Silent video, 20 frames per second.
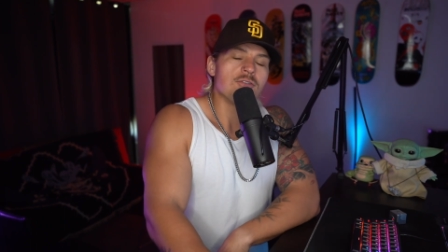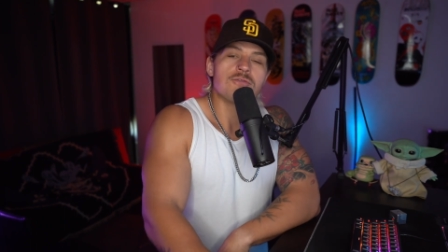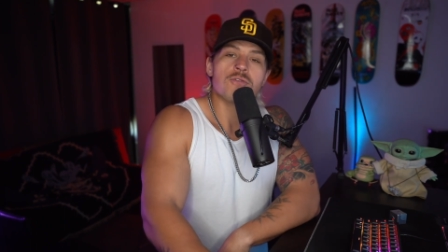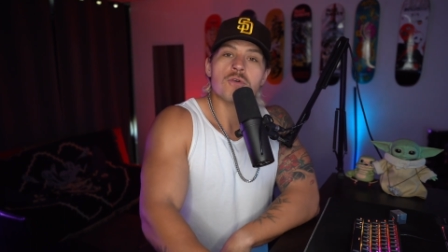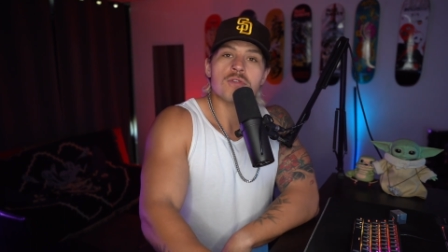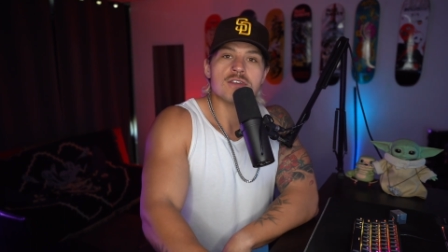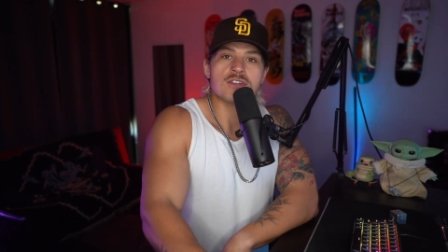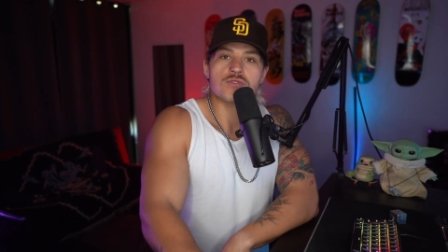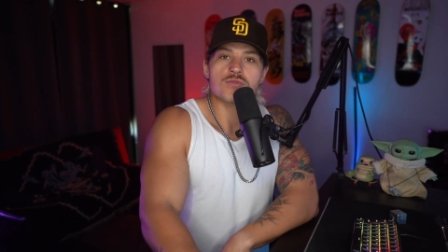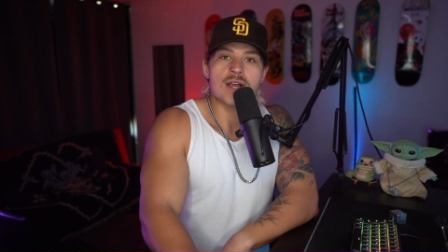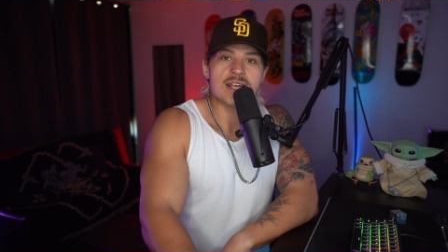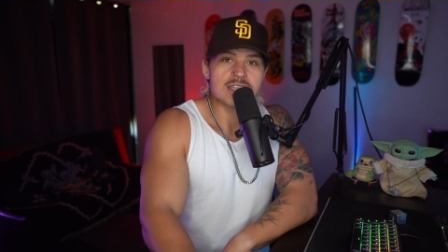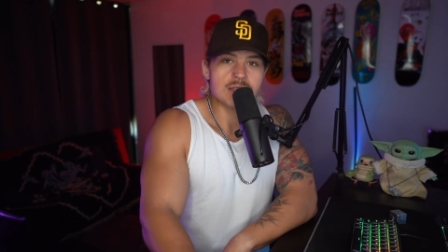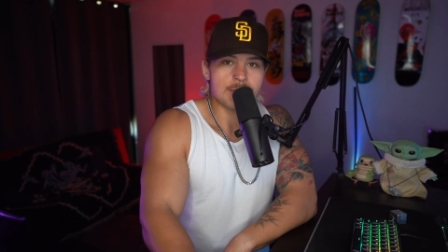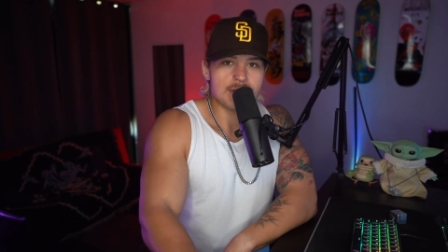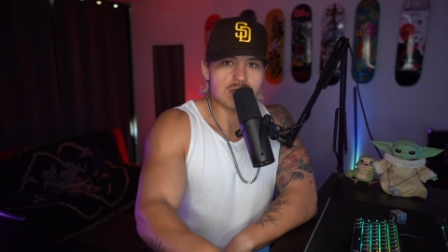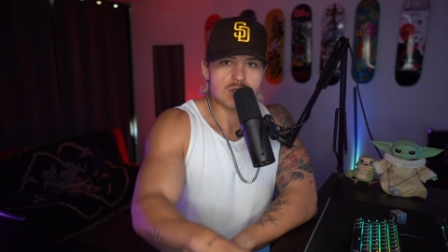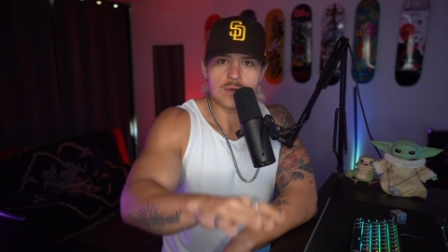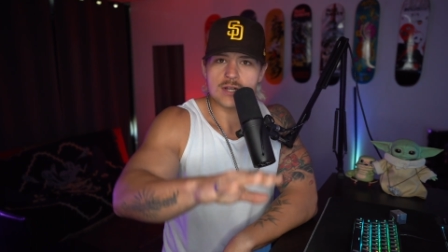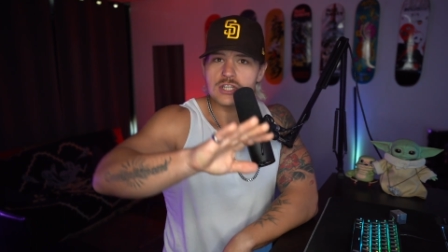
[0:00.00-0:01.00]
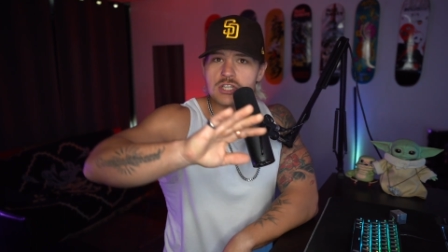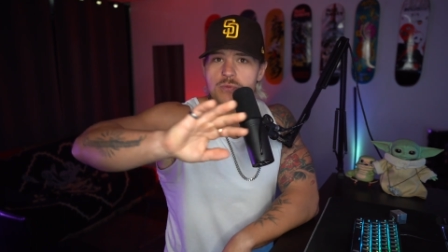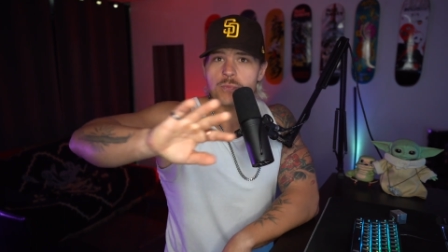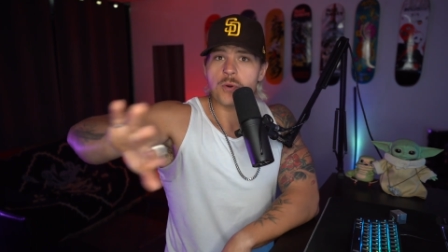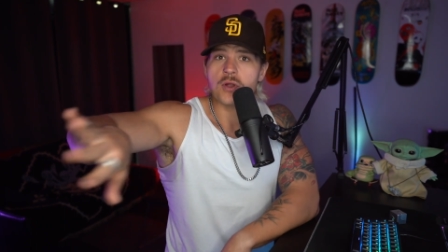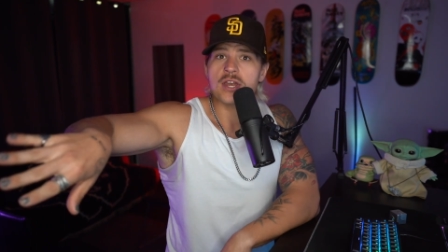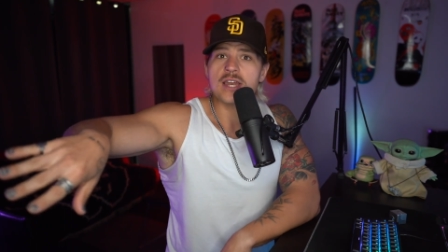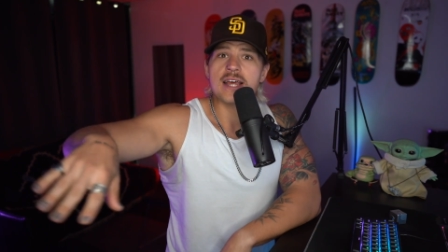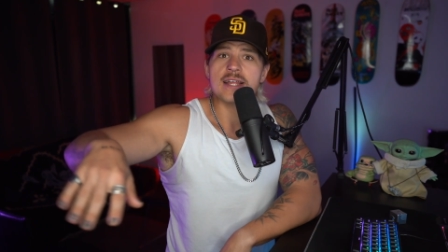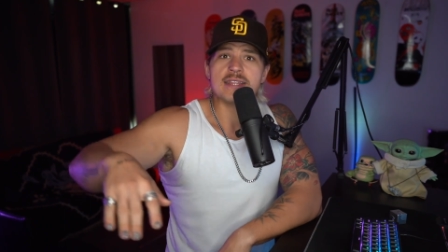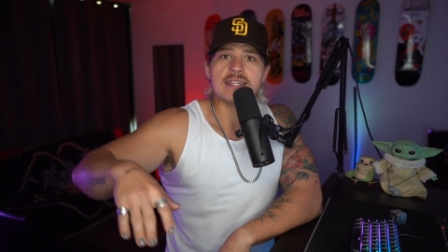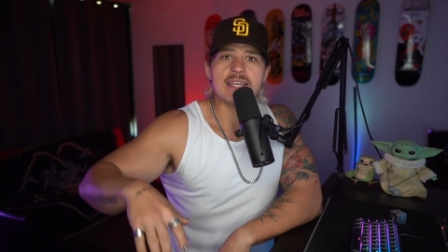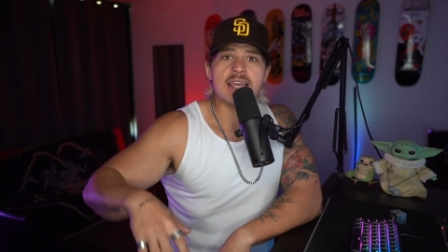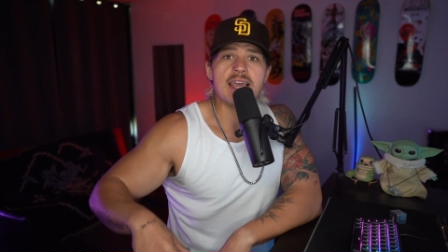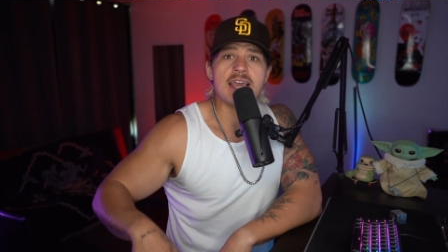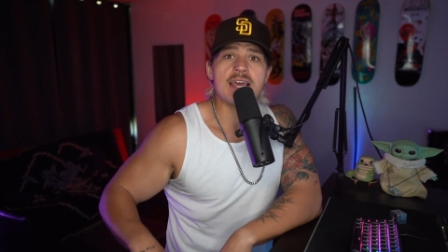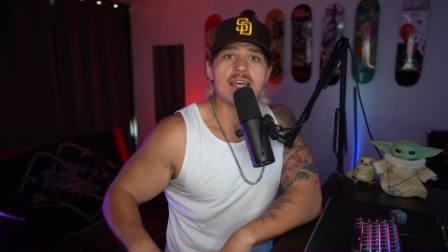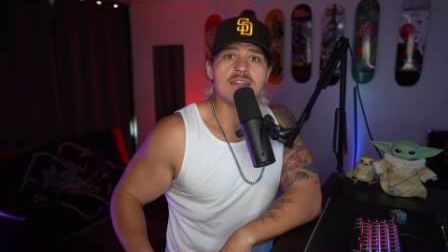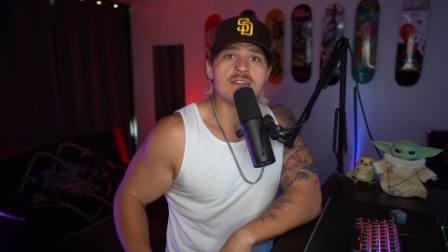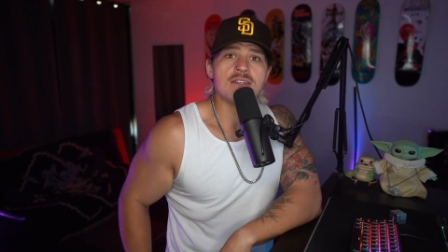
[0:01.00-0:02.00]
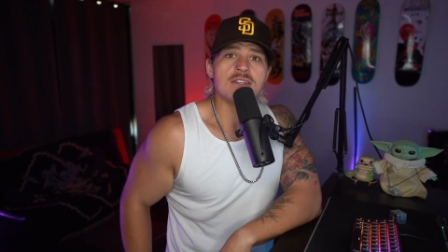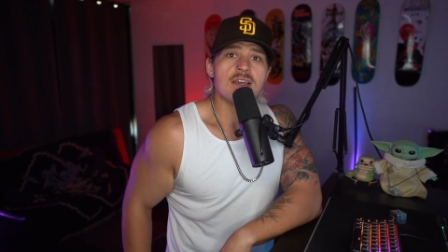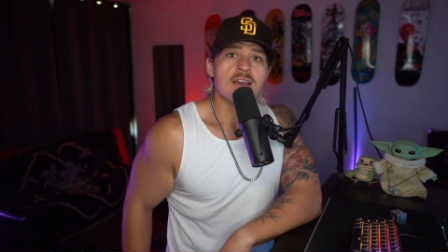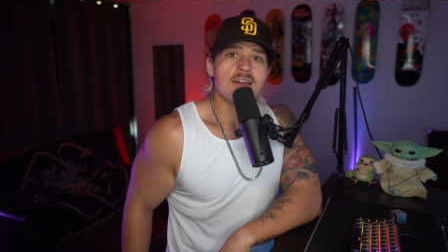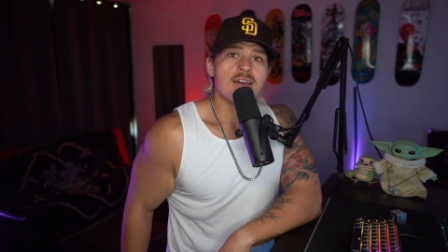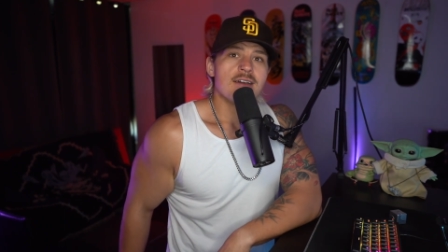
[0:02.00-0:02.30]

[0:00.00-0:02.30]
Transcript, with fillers: for this recipe, so I just put it at the end,